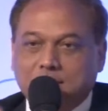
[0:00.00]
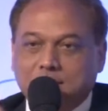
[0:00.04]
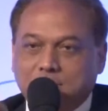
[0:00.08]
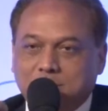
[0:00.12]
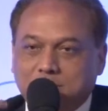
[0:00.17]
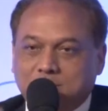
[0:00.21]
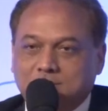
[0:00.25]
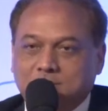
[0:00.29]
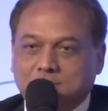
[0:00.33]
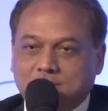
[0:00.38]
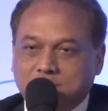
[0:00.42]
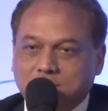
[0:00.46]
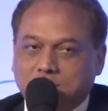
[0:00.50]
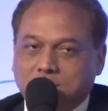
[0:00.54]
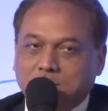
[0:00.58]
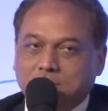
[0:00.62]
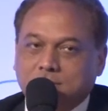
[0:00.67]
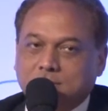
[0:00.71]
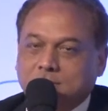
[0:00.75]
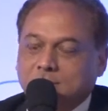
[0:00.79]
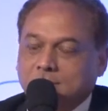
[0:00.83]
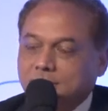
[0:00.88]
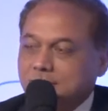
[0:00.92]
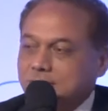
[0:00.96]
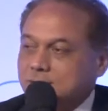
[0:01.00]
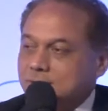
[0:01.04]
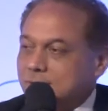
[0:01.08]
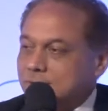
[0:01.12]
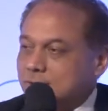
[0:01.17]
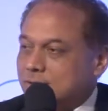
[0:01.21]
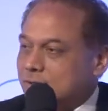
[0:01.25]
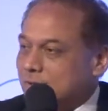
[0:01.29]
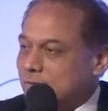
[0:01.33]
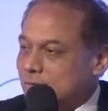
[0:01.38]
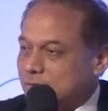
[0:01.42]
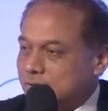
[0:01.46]
business context
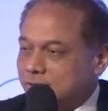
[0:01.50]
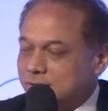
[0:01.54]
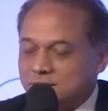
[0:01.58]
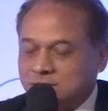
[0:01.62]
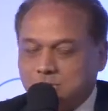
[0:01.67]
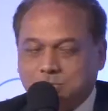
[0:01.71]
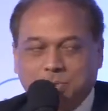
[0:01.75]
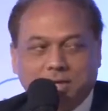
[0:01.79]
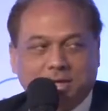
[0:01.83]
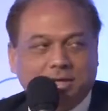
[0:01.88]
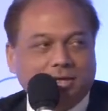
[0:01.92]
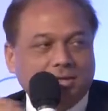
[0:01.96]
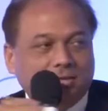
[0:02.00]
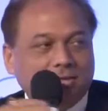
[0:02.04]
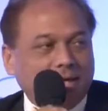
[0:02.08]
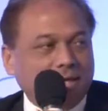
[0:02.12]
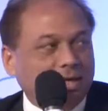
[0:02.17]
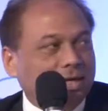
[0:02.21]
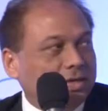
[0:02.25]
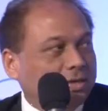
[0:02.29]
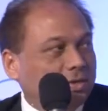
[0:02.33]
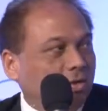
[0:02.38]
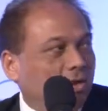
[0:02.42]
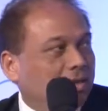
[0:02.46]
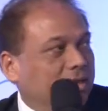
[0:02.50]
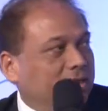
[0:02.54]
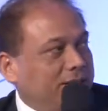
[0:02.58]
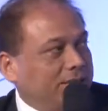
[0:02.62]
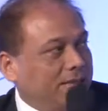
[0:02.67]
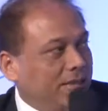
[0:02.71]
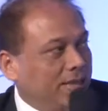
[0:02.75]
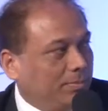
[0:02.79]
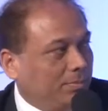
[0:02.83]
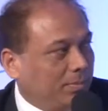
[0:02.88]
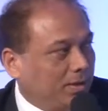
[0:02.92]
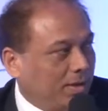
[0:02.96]
and user experience. I think it's all the
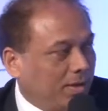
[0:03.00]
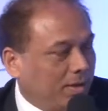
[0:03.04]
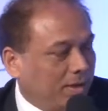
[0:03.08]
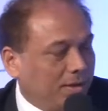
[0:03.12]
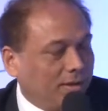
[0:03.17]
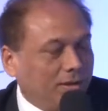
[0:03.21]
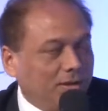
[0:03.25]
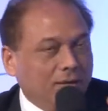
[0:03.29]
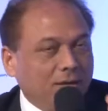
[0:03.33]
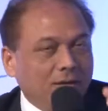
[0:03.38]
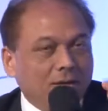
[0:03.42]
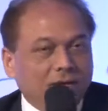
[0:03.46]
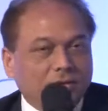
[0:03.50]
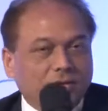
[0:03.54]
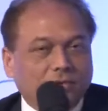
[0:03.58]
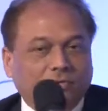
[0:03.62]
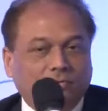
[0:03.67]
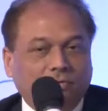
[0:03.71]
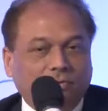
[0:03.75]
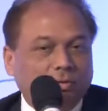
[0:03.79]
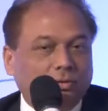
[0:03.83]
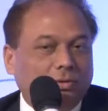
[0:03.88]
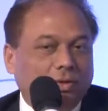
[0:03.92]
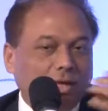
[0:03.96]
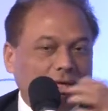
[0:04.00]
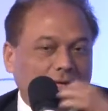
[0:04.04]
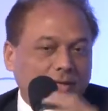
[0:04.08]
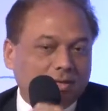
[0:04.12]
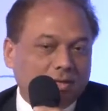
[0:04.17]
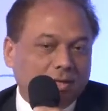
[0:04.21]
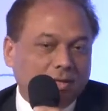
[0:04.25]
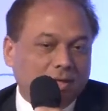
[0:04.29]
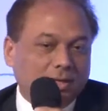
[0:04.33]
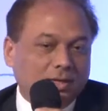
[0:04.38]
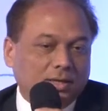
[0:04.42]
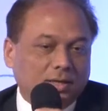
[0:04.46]
same thing. The few
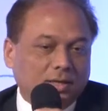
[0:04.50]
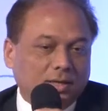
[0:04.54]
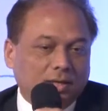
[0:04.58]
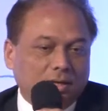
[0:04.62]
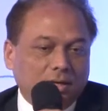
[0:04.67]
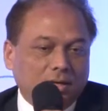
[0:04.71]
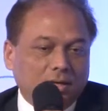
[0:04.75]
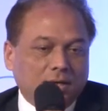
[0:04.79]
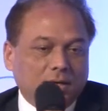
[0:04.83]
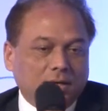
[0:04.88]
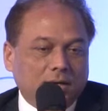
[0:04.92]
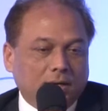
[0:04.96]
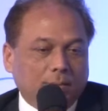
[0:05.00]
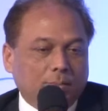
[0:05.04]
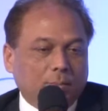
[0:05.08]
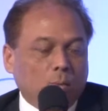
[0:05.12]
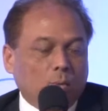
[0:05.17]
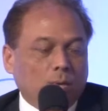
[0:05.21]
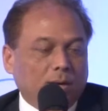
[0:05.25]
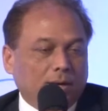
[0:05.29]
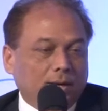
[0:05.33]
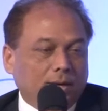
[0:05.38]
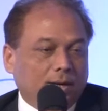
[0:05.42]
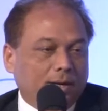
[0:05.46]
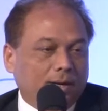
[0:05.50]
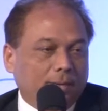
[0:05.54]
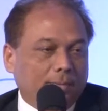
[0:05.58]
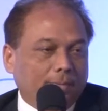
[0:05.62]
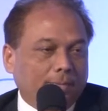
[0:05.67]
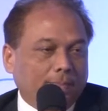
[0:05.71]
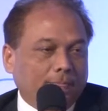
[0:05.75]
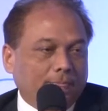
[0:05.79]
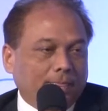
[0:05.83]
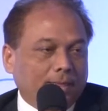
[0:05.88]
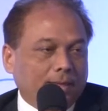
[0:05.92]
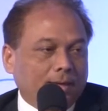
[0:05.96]
things, number one,
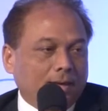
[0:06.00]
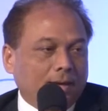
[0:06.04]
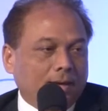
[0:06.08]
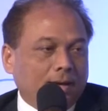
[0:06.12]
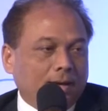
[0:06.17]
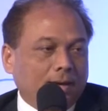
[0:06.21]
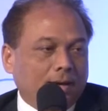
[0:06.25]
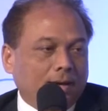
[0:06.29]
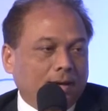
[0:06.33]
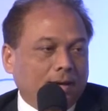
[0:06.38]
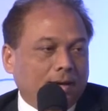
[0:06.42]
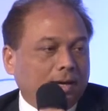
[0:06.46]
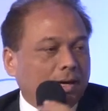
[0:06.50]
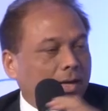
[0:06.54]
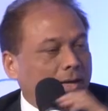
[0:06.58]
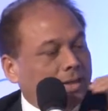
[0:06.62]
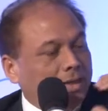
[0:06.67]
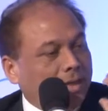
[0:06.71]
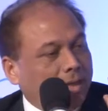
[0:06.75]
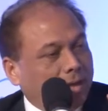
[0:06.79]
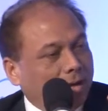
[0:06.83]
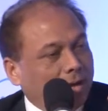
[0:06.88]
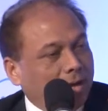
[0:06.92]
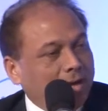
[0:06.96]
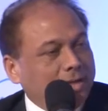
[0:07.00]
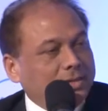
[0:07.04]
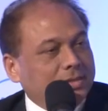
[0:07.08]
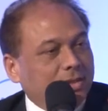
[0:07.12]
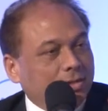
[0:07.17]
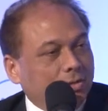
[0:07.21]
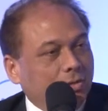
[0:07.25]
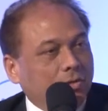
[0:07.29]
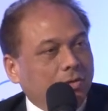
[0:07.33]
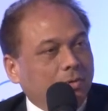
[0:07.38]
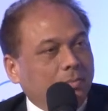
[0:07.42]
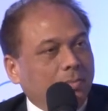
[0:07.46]
I think clients
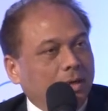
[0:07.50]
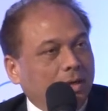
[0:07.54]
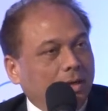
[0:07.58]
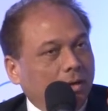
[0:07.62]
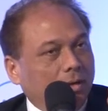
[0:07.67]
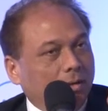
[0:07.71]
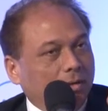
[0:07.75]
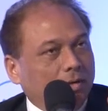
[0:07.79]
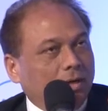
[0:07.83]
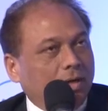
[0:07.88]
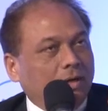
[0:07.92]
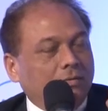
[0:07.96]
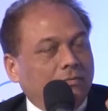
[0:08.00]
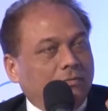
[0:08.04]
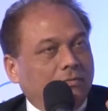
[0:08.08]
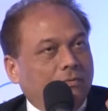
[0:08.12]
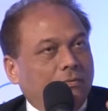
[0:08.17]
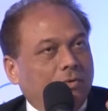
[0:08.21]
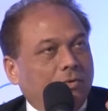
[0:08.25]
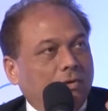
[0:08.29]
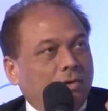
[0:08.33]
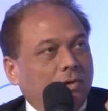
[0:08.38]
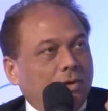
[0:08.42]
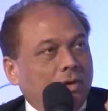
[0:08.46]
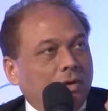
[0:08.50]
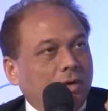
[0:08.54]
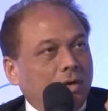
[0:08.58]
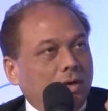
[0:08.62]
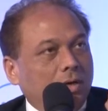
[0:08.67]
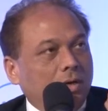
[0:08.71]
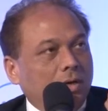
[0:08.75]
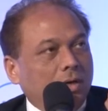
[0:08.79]
are going to be looking for